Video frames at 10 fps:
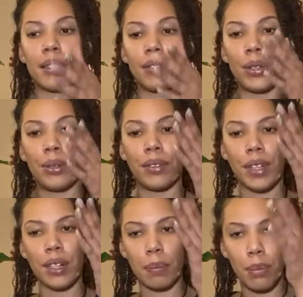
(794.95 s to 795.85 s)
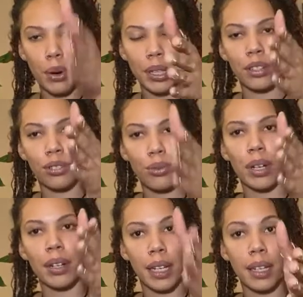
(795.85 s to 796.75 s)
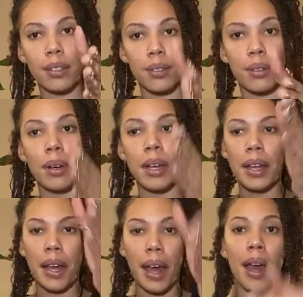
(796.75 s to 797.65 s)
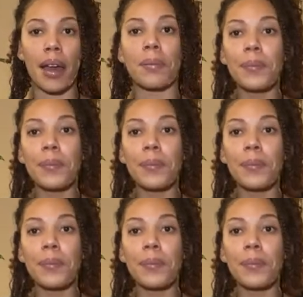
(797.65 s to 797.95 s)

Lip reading: if there's a point that you want to get to, hey,